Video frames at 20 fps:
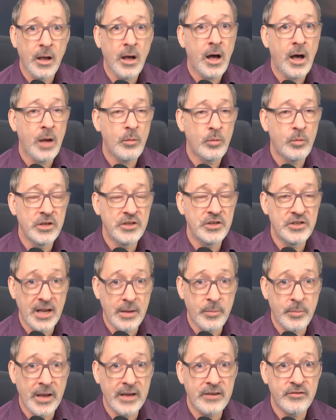I want the
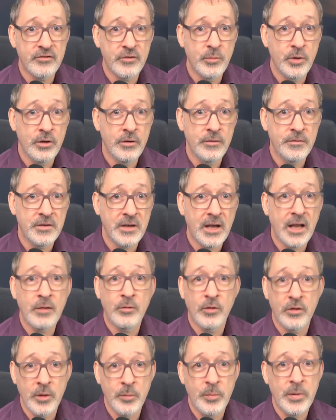JPEGs removed and I
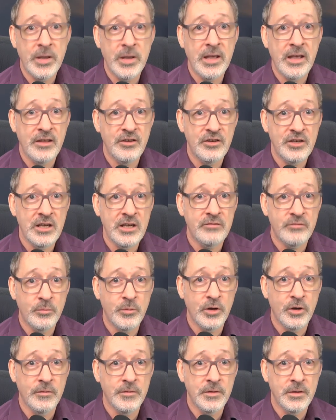want the PNGs
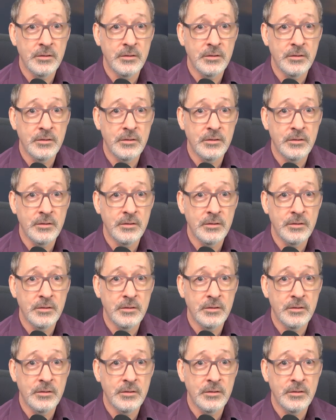removed.